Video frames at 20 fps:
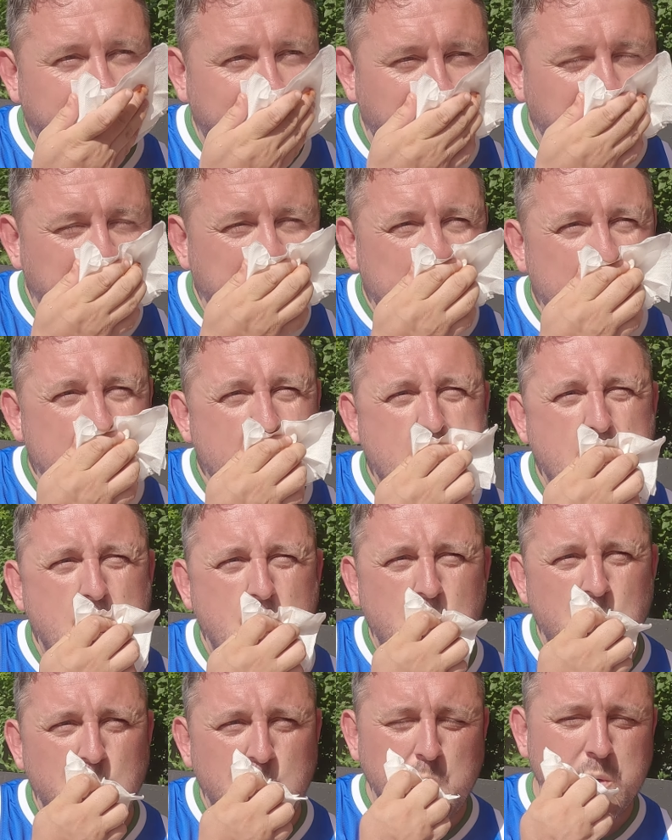Now,
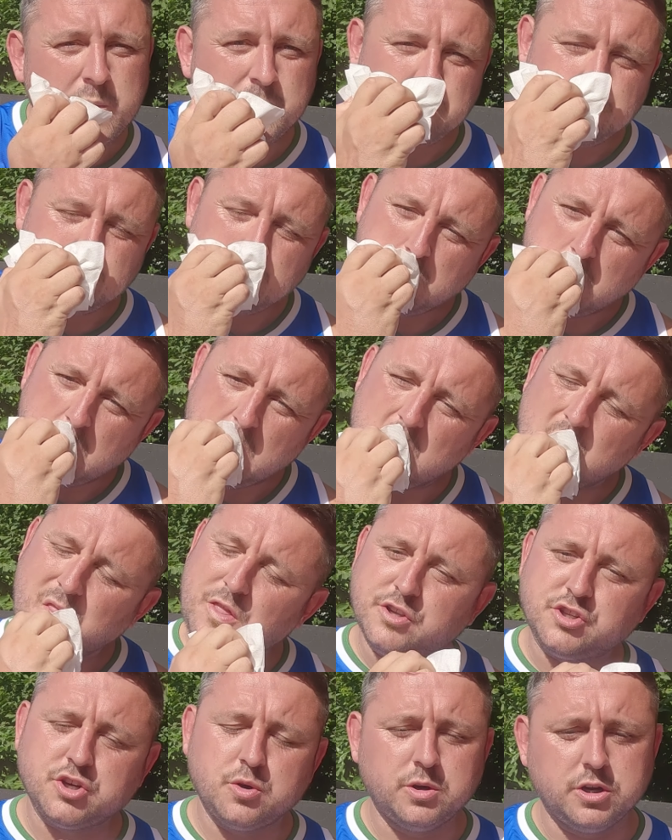
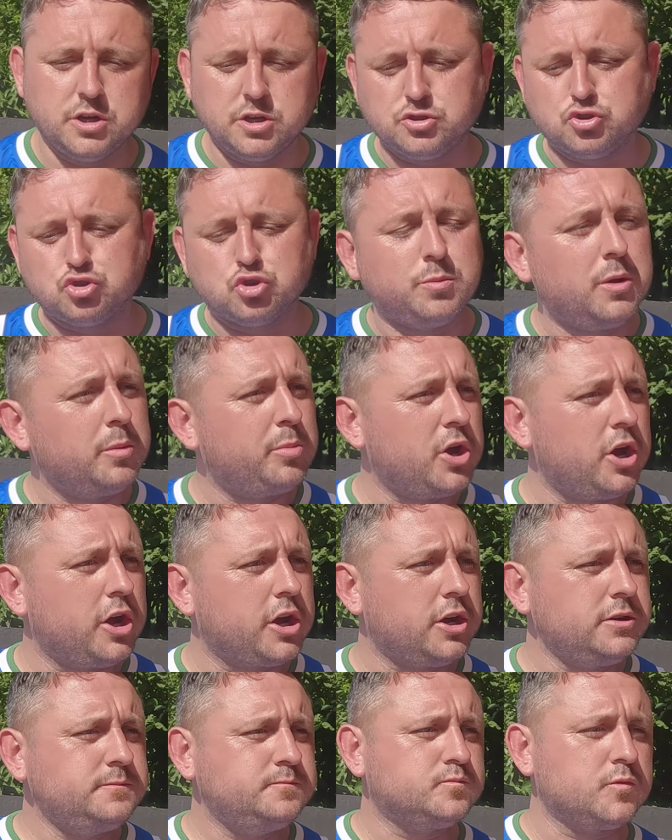they do a double
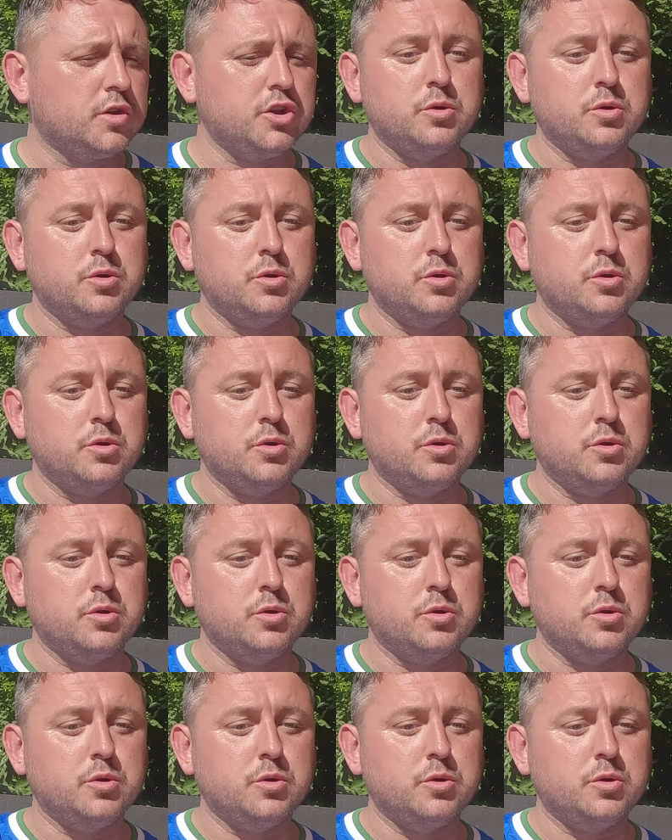burger,